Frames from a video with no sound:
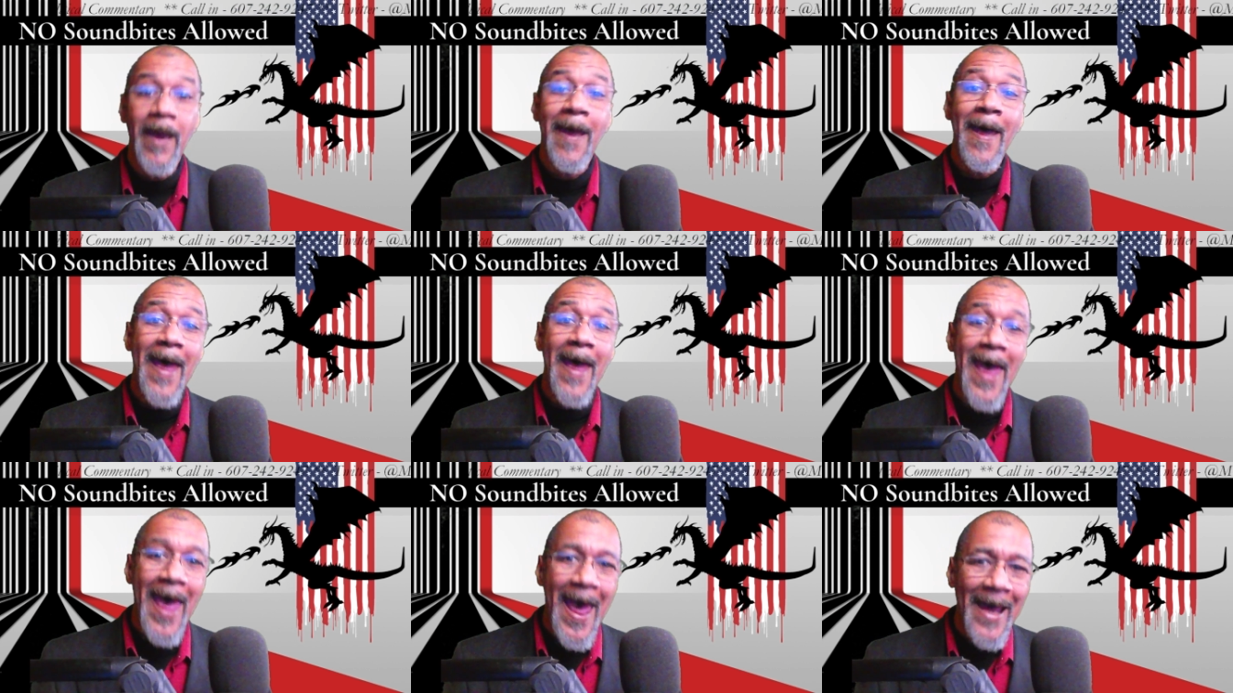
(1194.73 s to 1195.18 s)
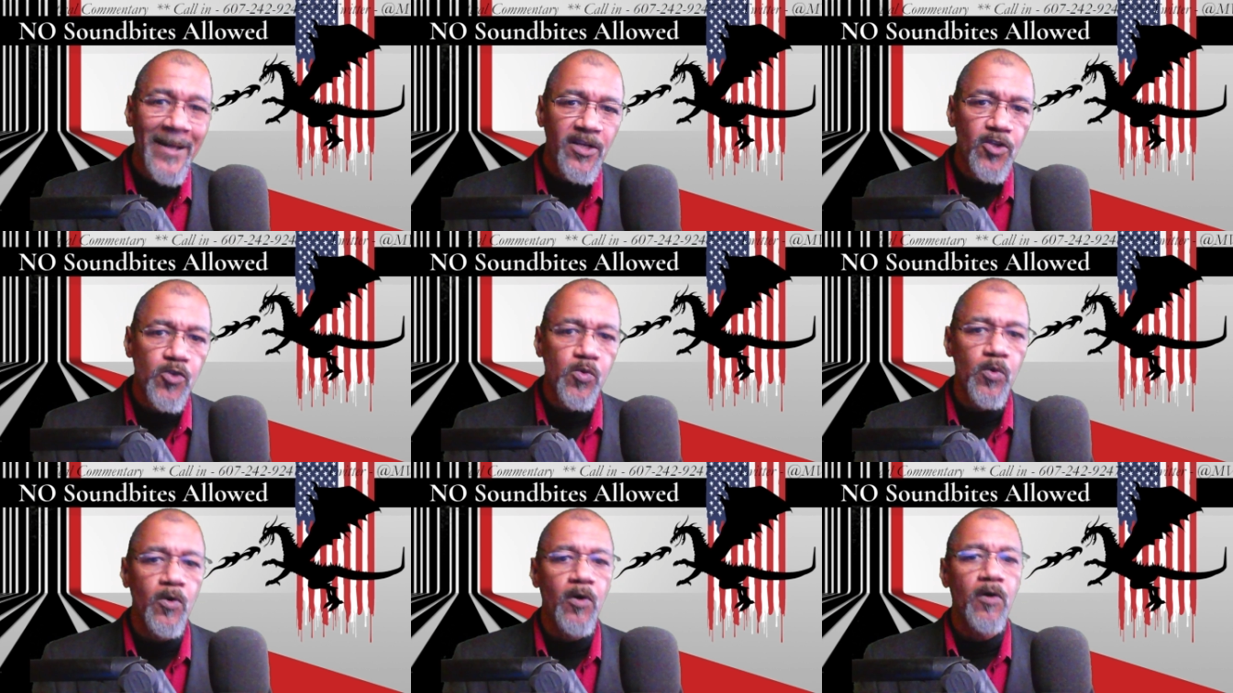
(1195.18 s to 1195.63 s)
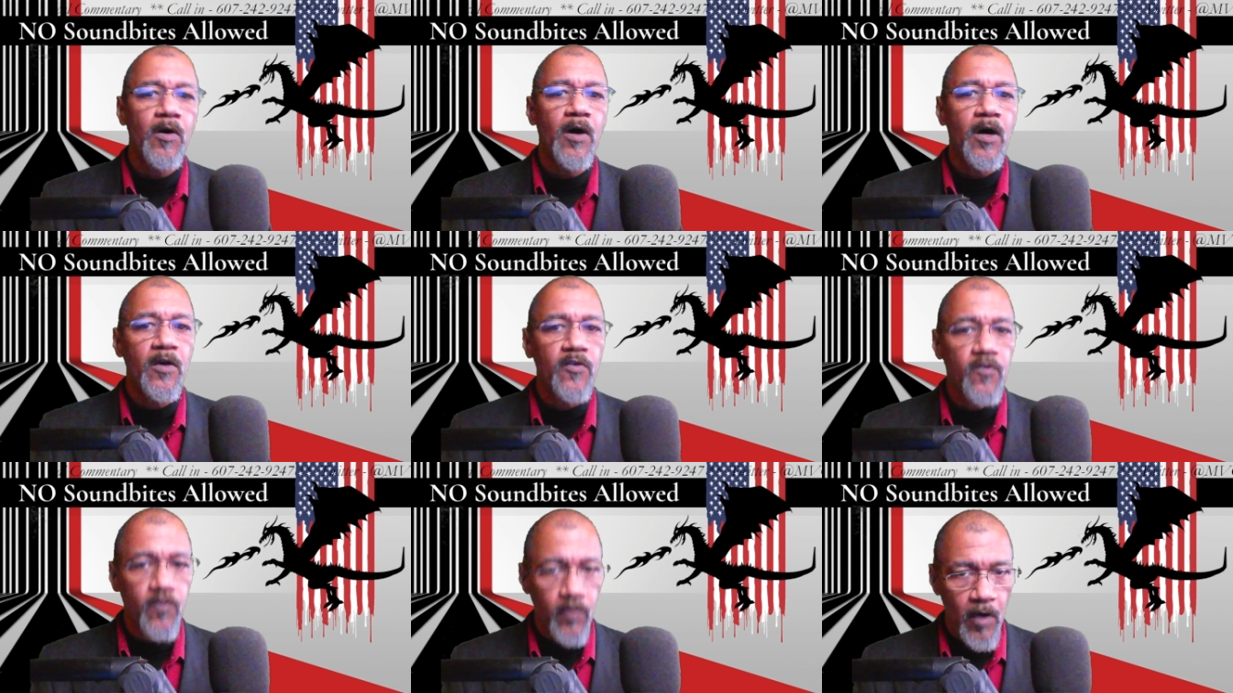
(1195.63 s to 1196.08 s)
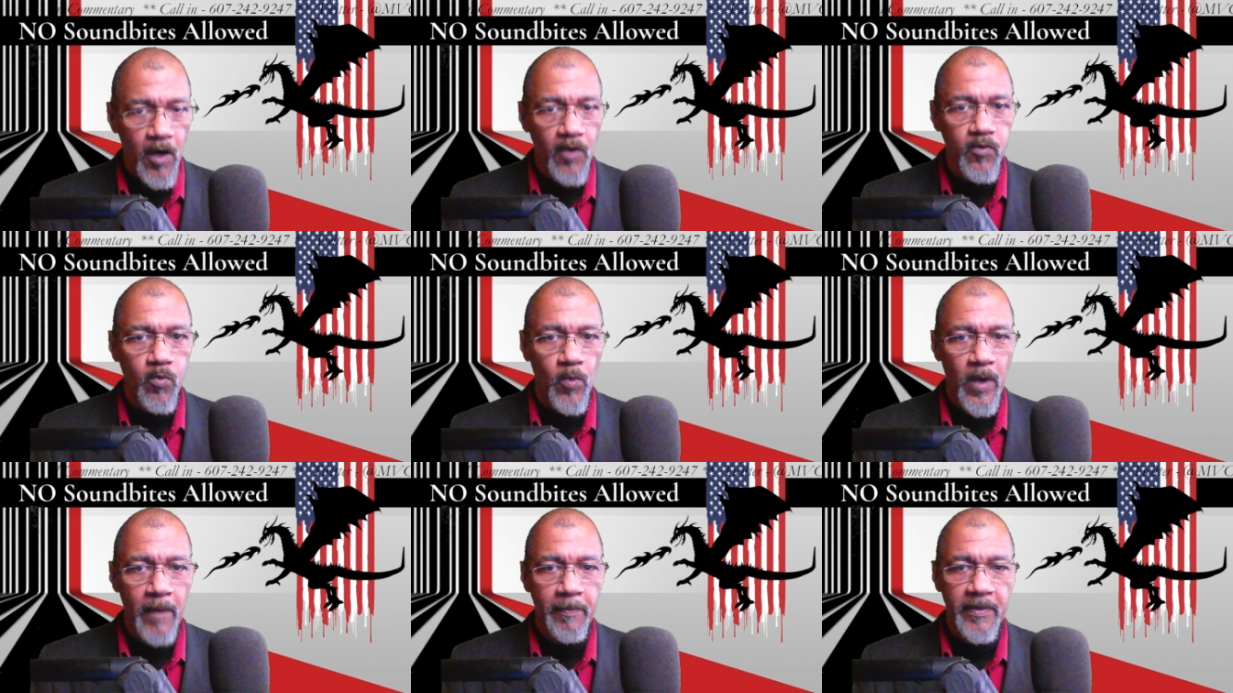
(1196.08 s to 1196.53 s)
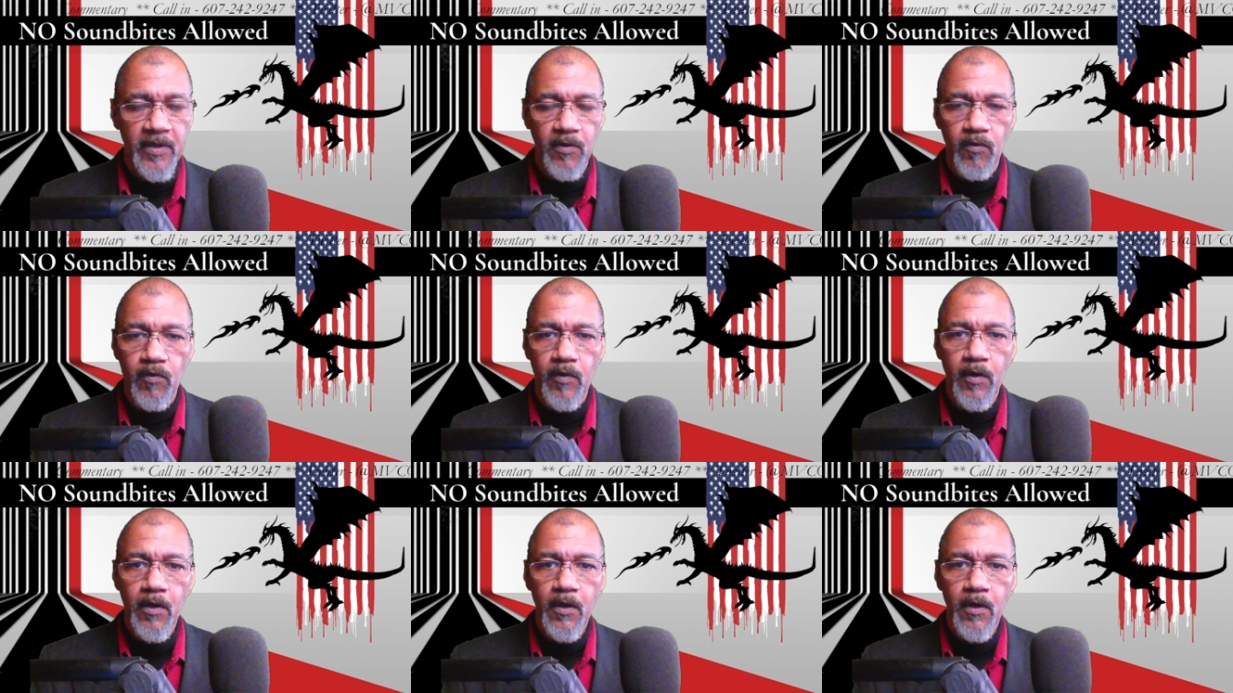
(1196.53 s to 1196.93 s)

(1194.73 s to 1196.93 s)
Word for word: actual assault weapons.